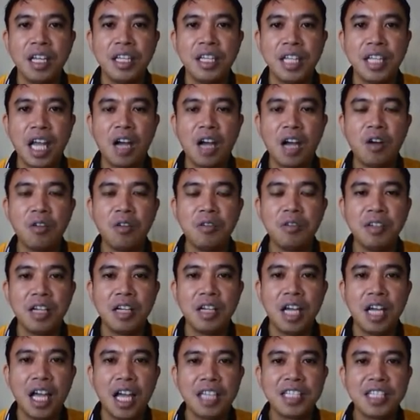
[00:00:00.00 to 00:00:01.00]
Now,
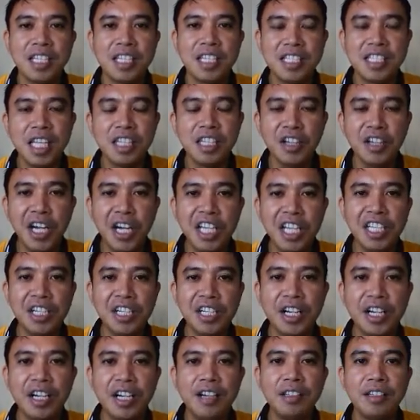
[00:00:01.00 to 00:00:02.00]
as I said
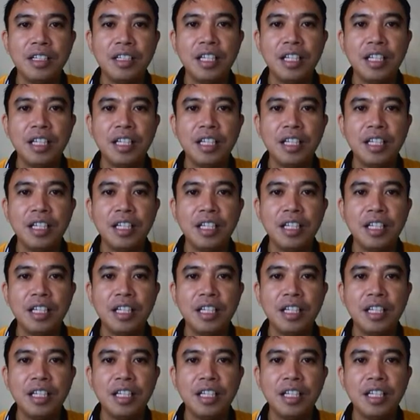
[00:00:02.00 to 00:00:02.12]
earlier,